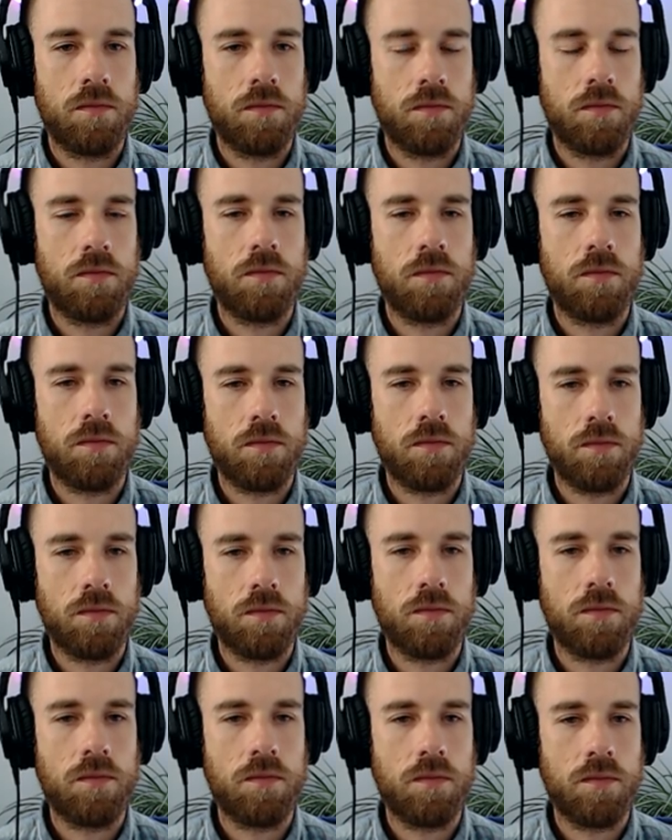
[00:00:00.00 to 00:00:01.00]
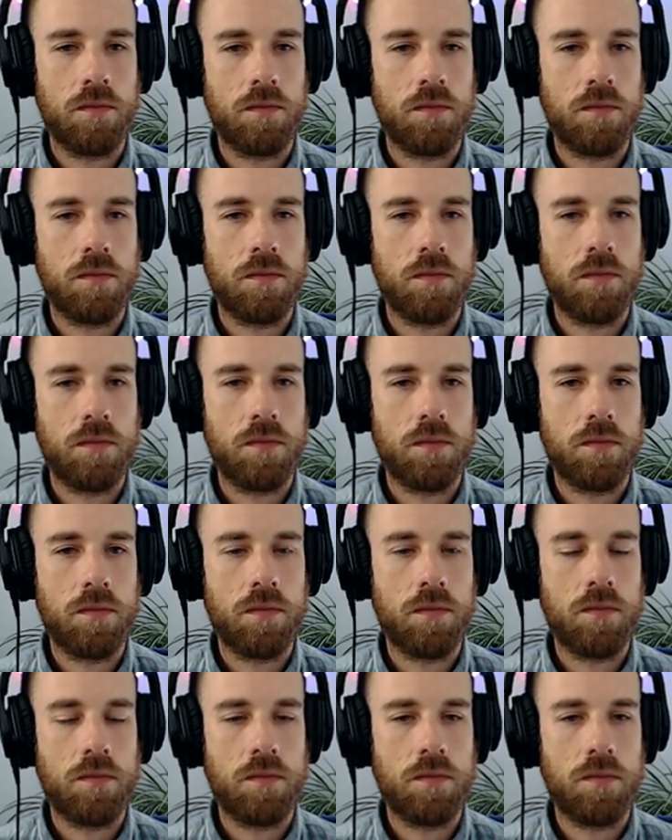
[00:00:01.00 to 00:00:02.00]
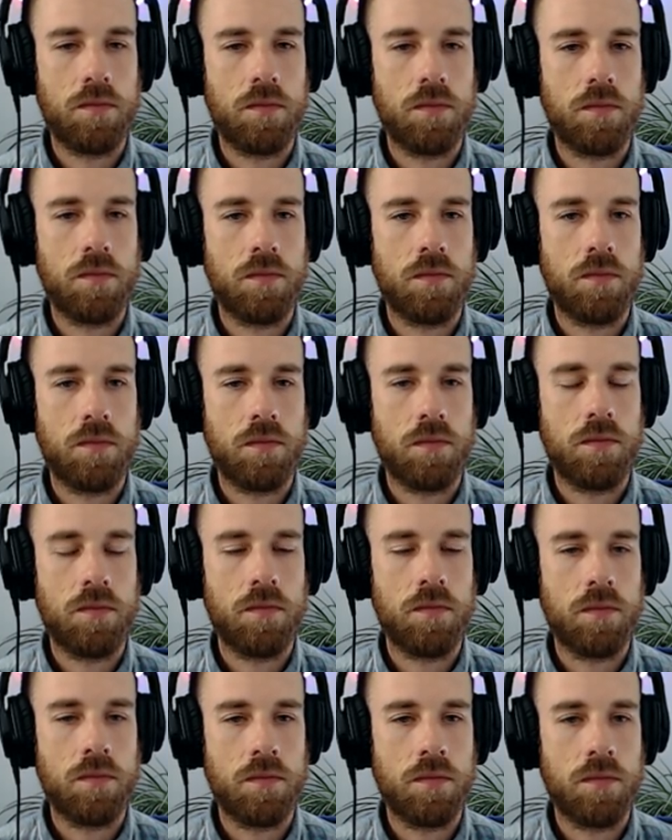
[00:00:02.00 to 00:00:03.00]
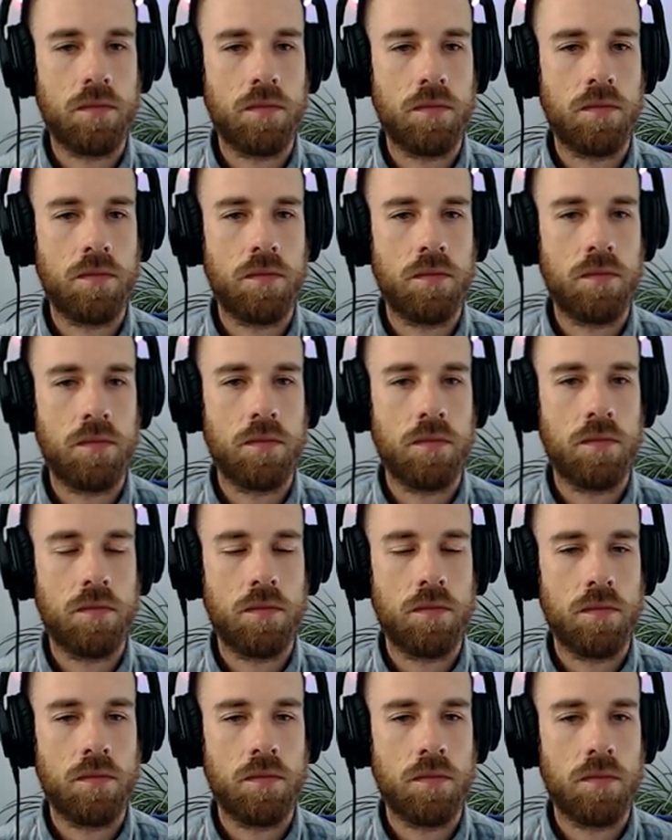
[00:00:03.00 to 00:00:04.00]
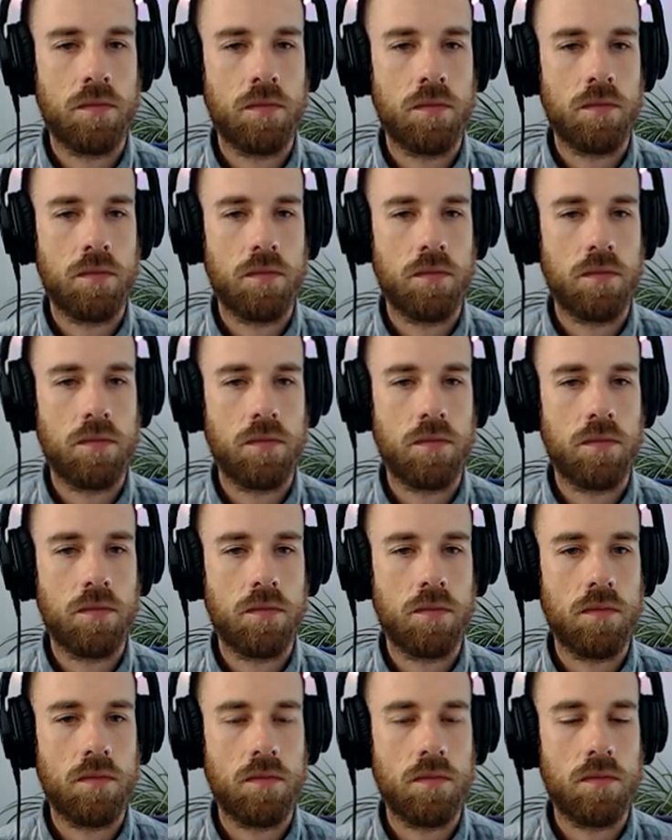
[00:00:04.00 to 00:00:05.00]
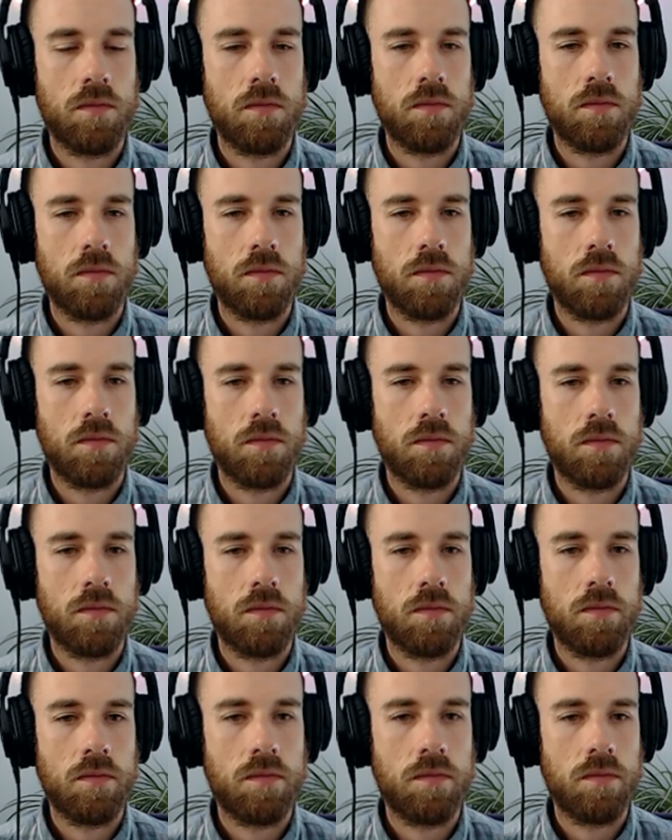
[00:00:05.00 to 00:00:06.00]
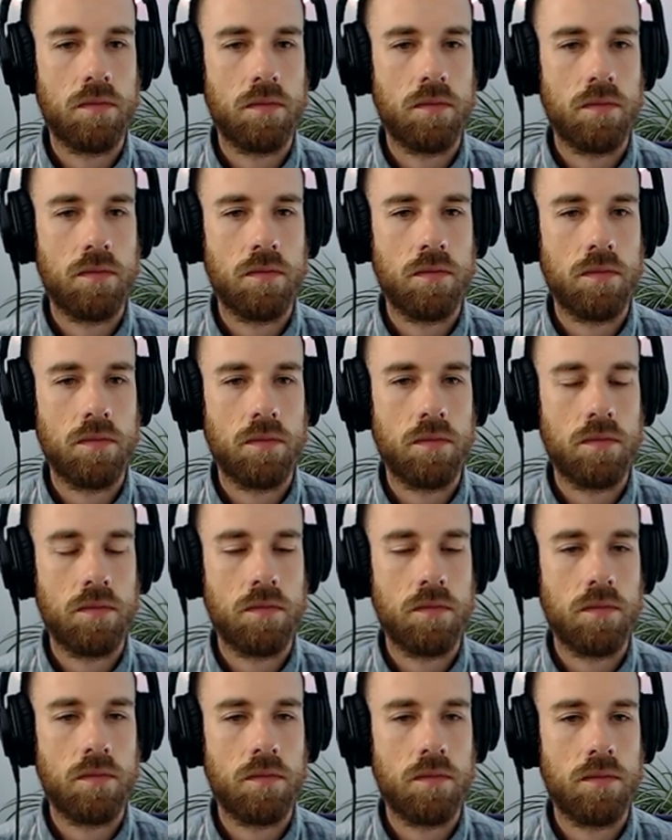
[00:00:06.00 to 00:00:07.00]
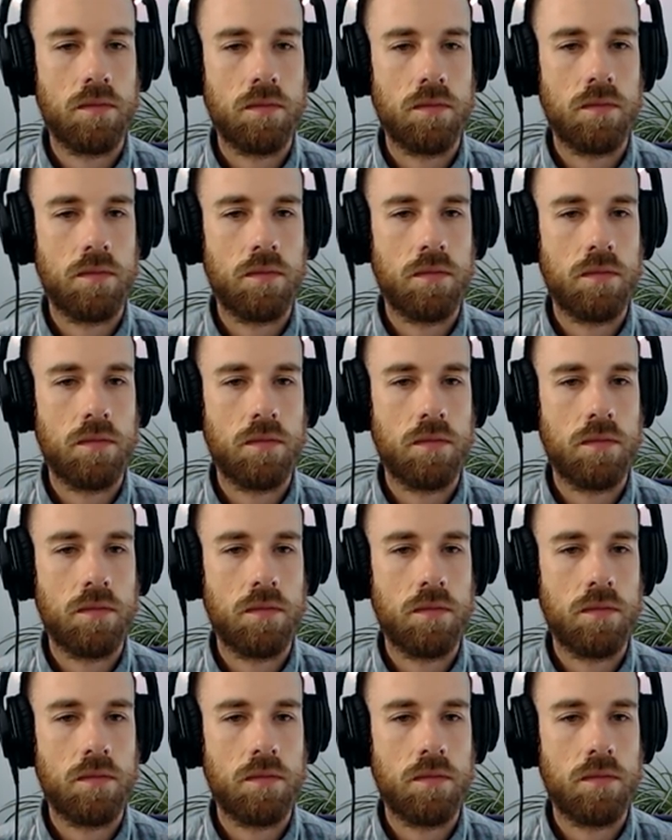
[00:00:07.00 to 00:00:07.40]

No words are spoken by the person on screen.